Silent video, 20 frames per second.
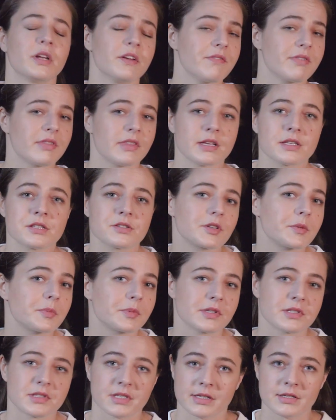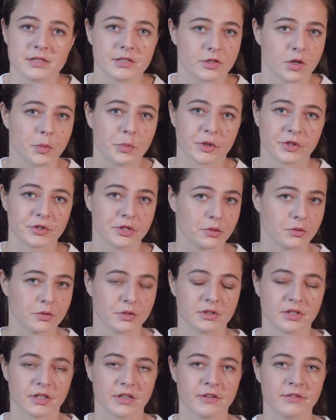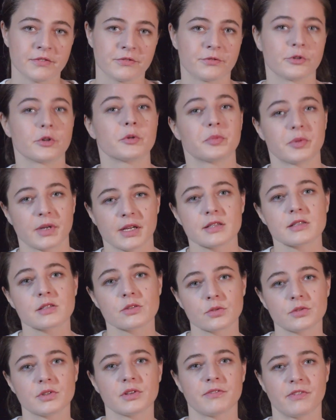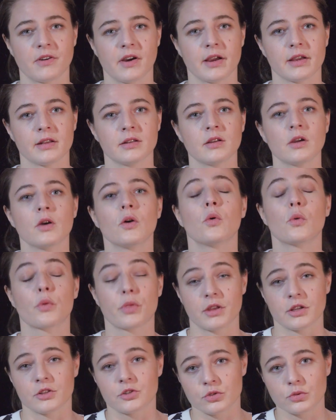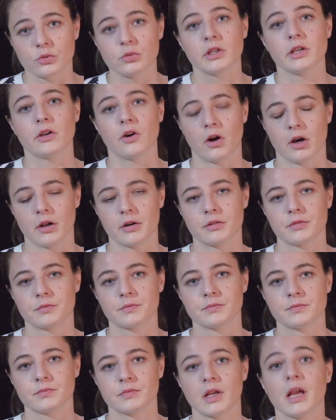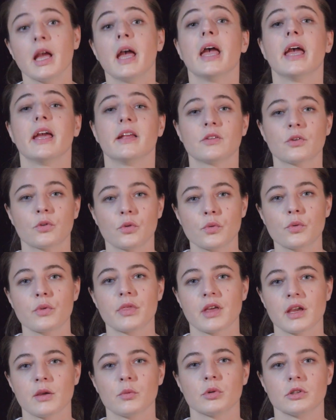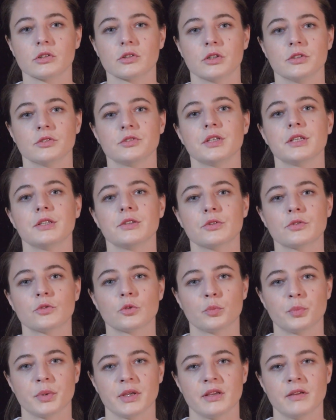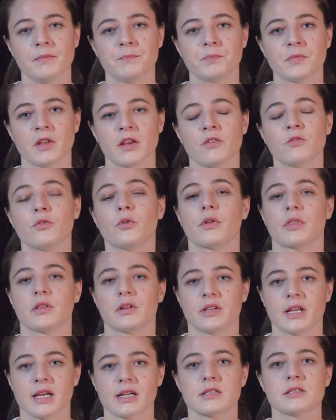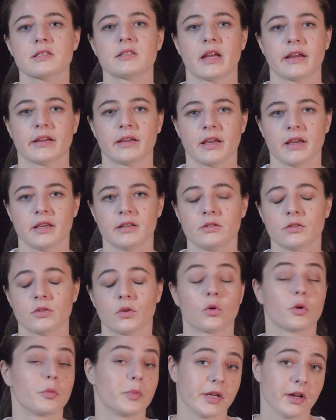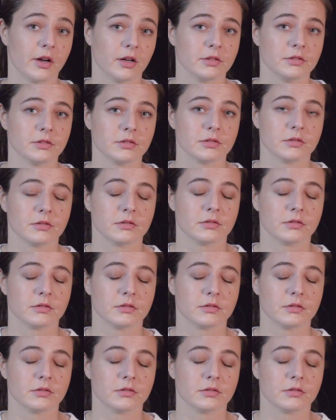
if this represents an opportunity for brands to define who they truly are and who they will continue to be for the next decade or beyond?